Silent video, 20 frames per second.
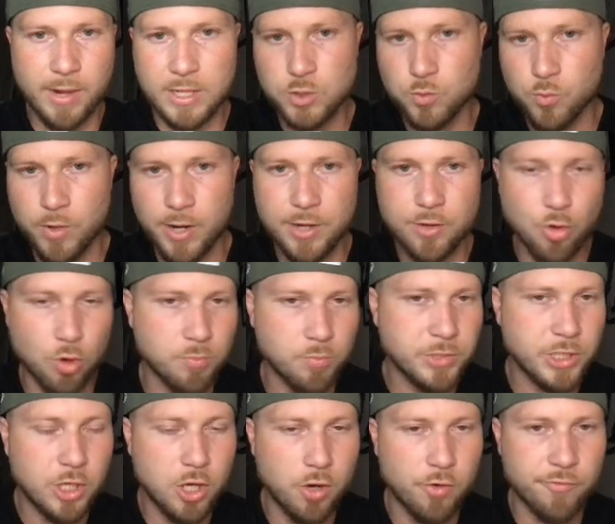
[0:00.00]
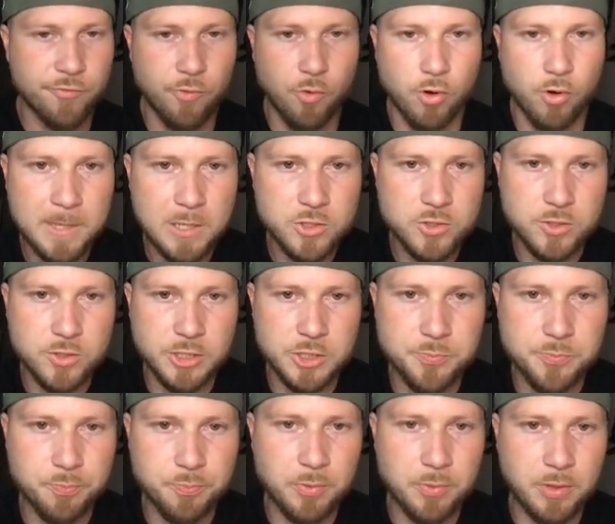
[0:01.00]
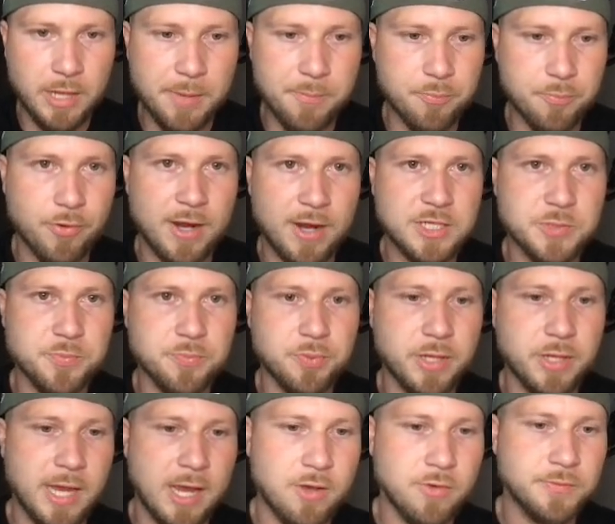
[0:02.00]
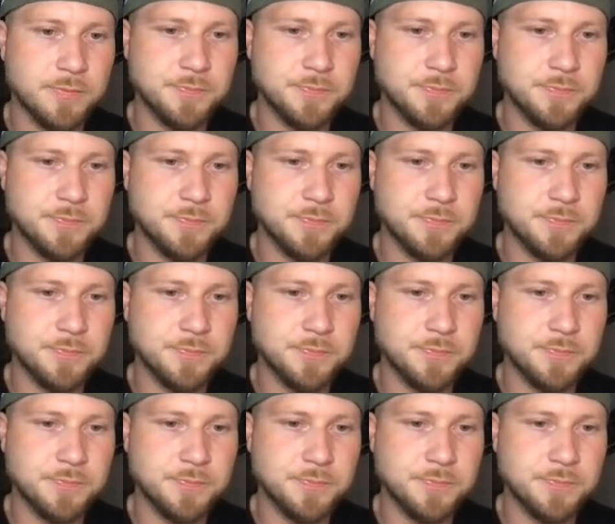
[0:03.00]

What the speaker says: That's what I normally go for. So let's let price play out.